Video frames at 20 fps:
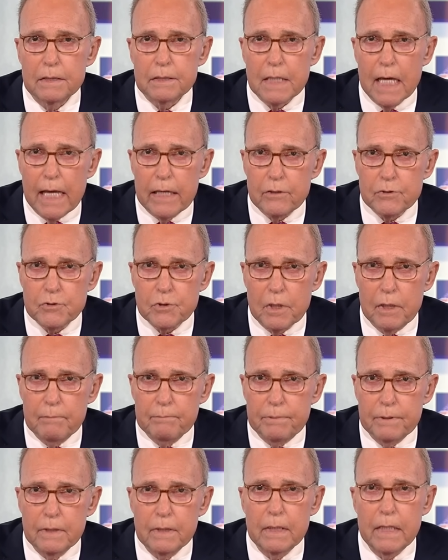Donald
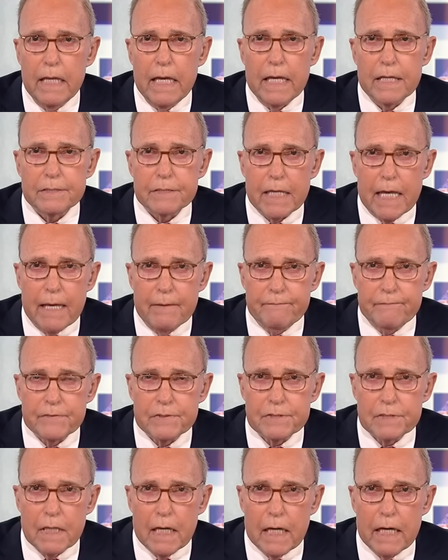Trump has
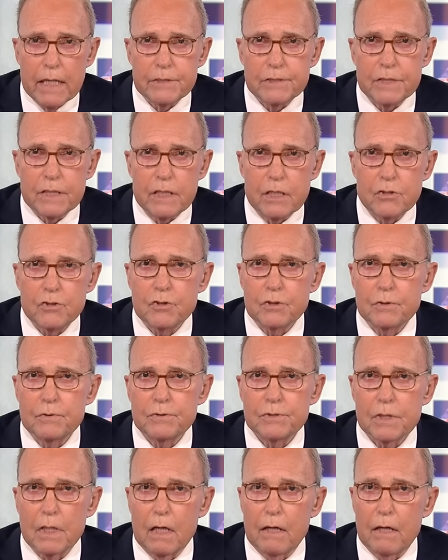emphasized issues